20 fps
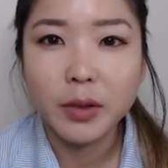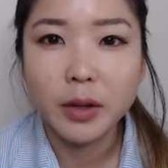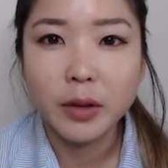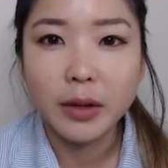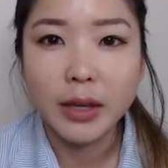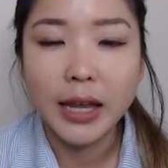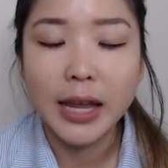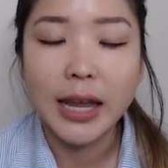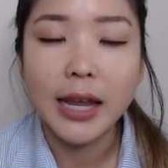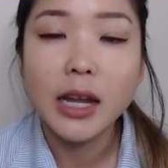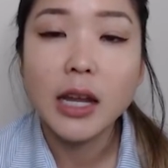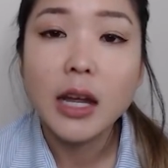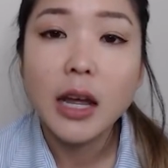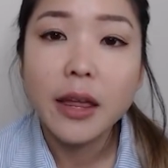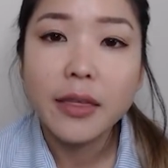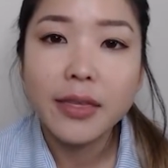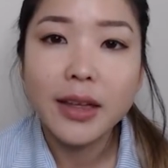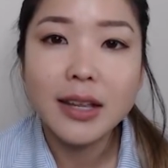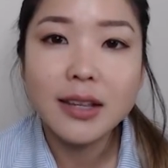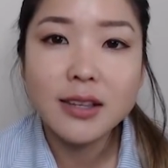Okay,
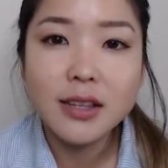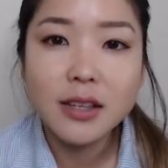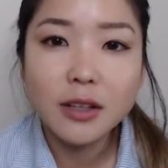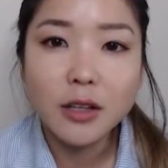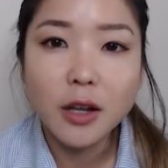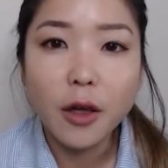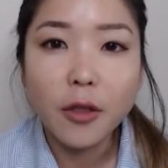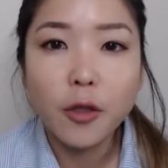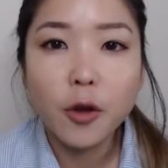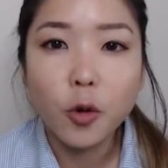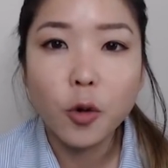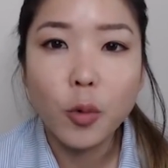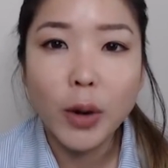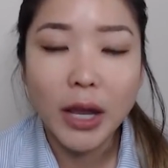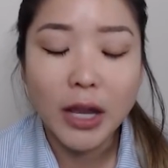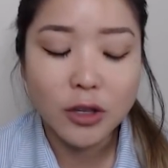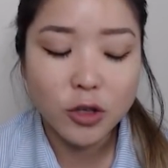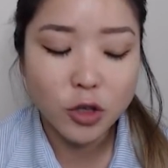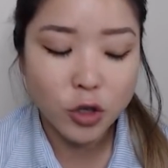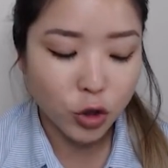that's another
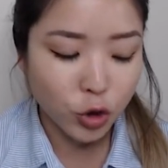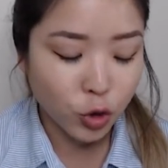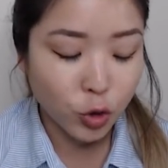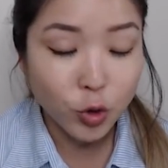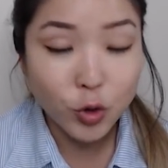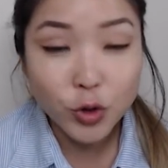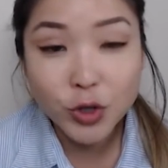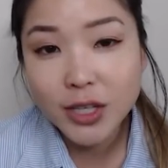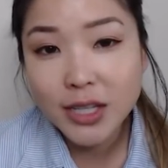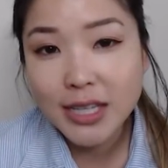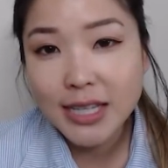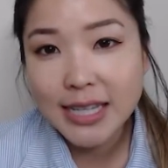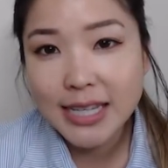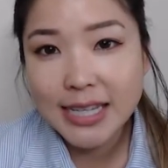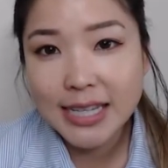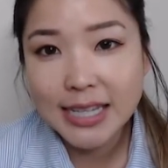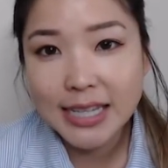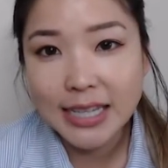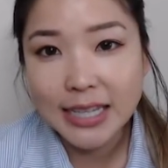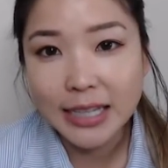way to use
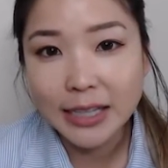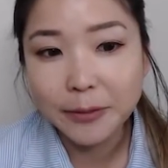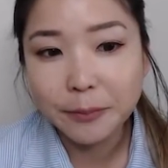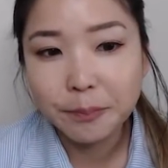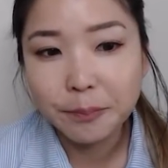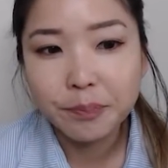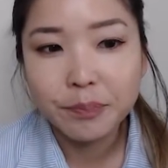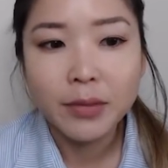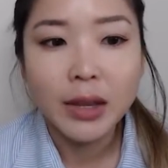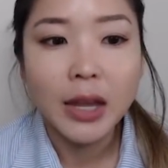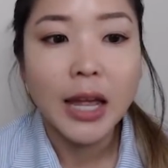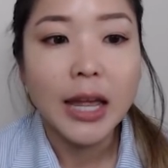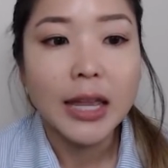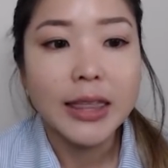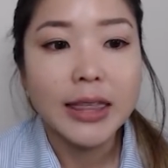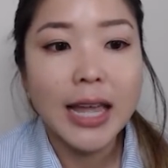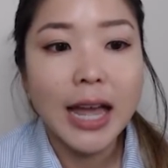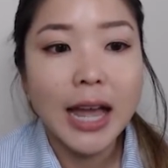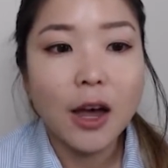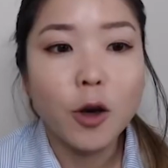see.
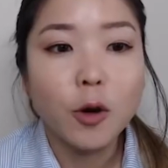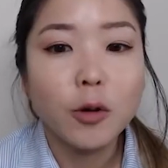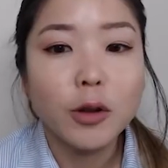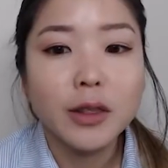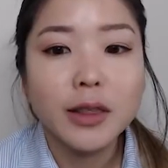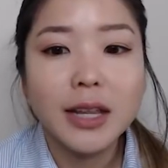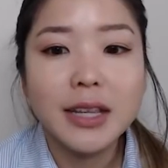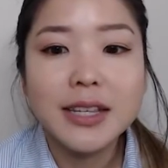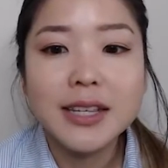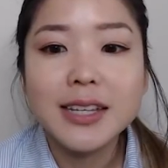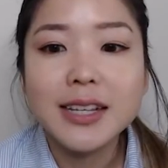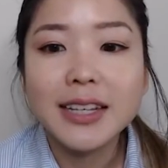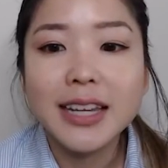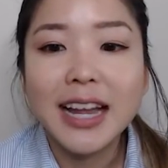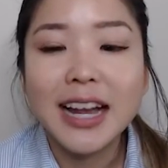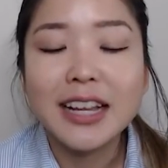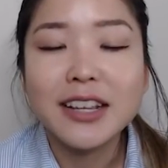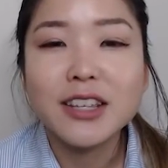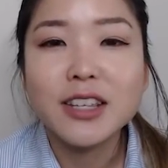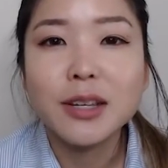Now, let's look
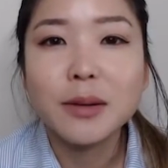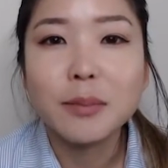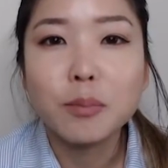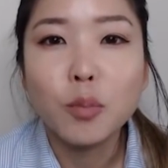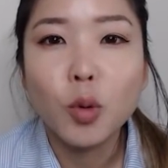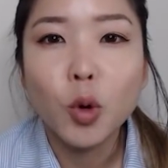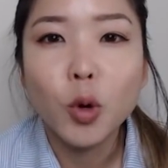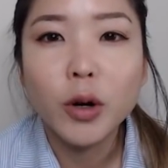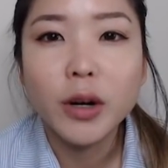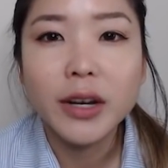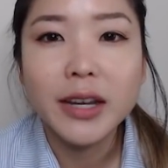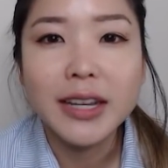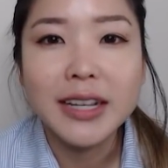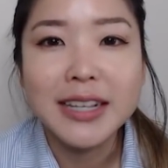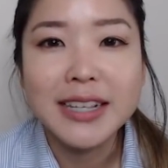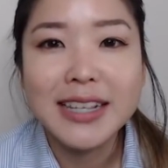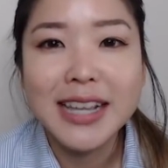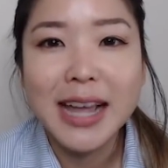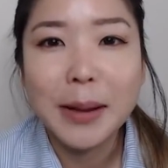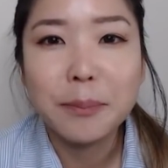at some more
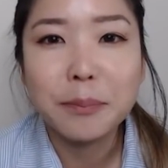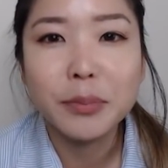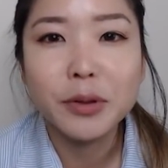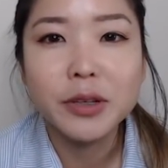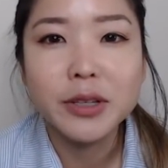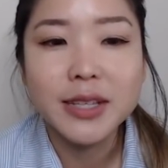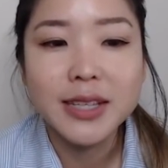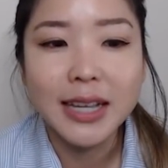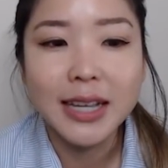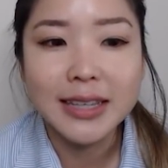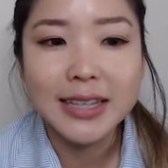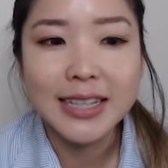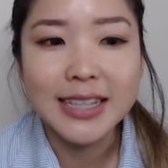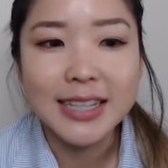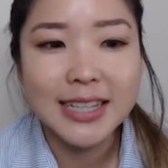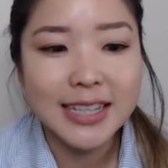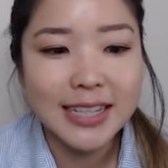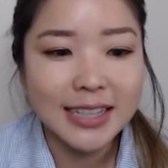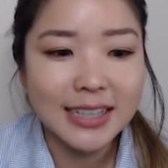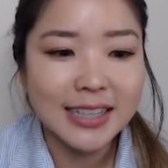example
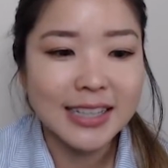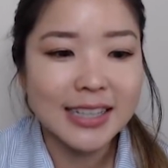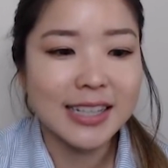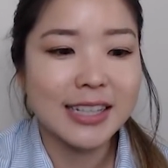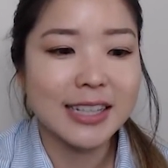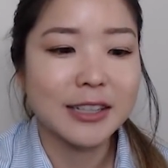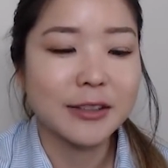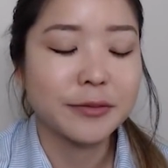sentences.